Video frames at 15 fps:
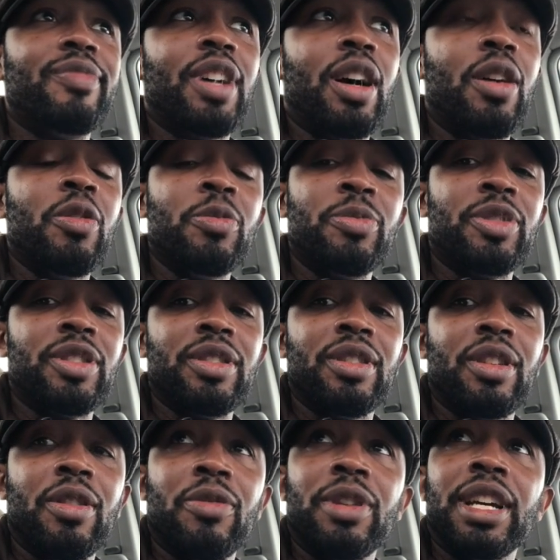hopes. You
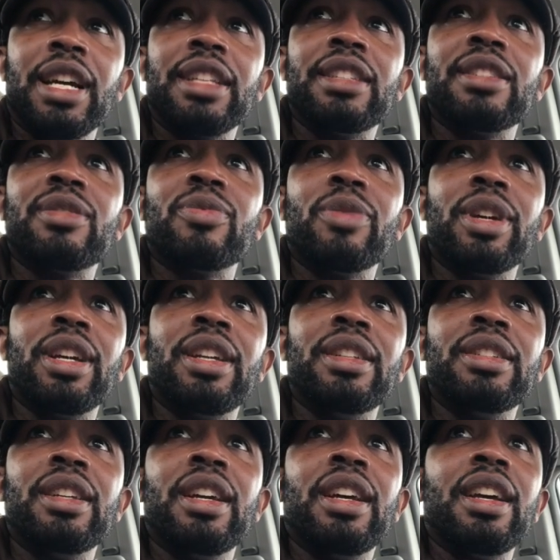know, we got this win.